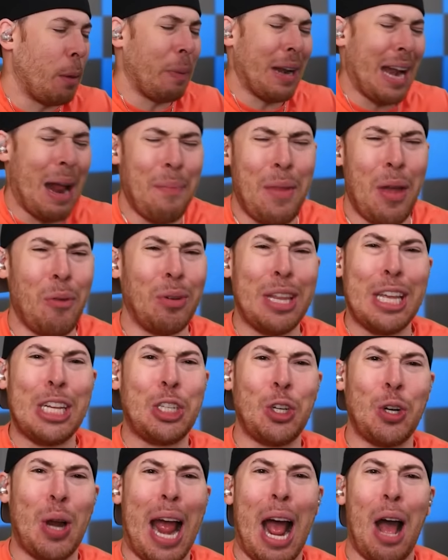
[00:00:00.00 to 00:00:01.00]
But I'm not really
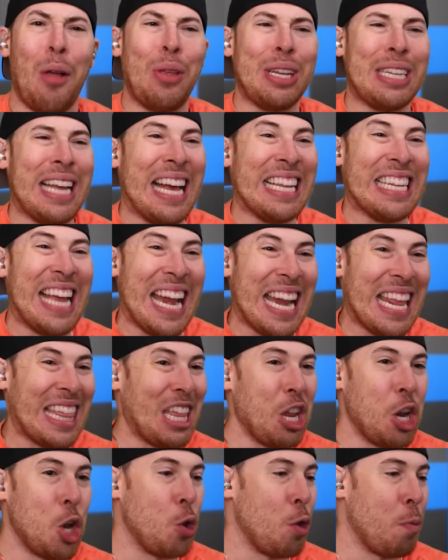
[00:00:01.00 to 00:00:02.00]
sure how this has
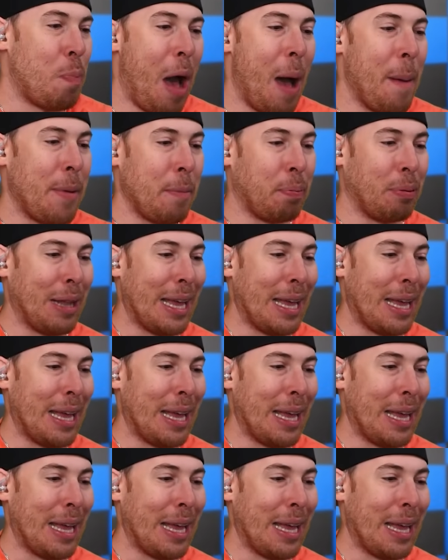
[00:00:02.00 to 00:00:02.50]
anything to do with Poppy